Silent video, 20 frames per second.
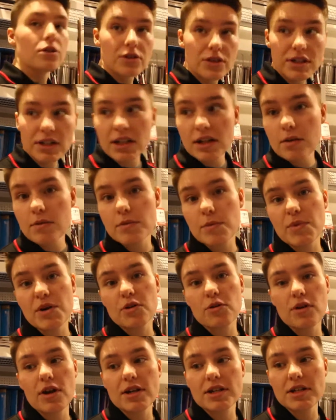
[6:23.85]
You think I'd have a
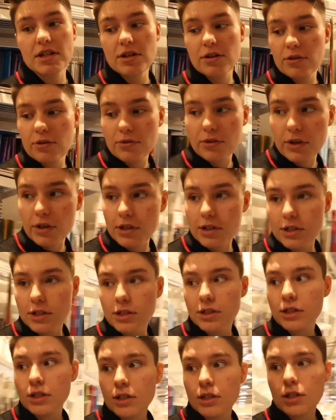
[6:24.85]
better idea of
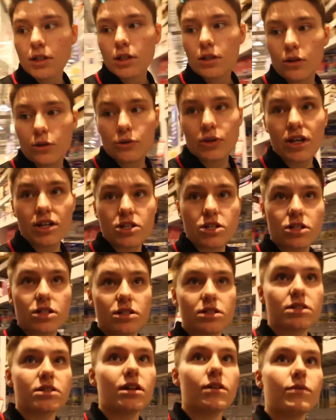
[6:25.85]
locations
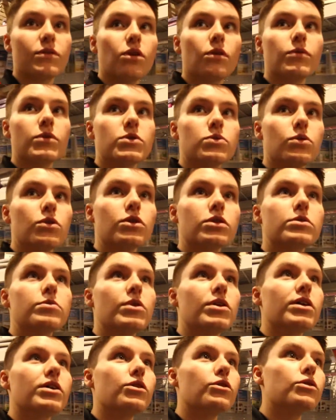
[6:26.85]
of stuff in Officeworks,
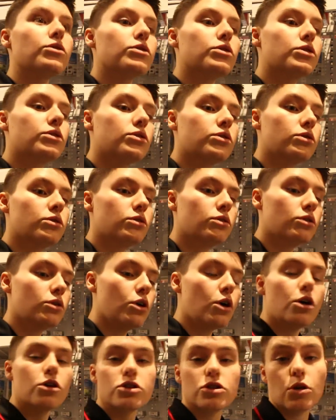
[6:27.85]
but I don't.
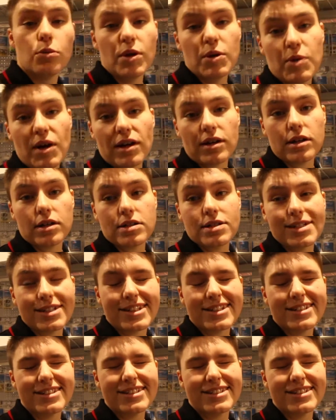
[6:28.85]
So I'll be back in a second.